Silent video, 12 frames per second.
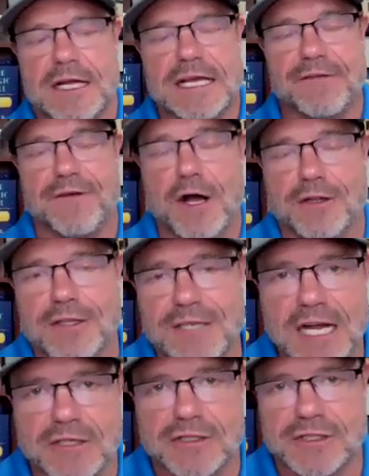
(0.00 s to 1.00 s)
he followed the
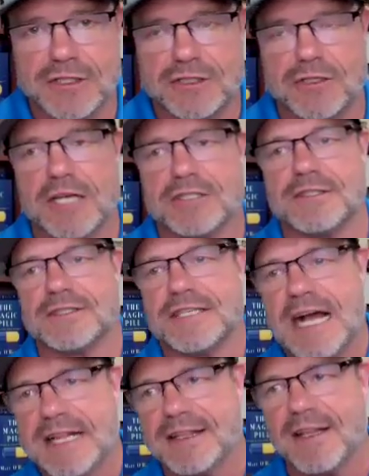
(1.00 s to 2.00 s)
doctor's instructions,
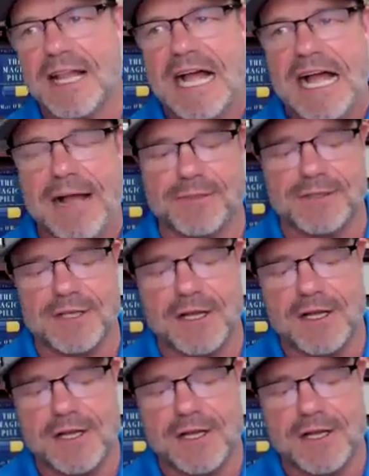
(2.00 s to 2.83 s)
got the labs.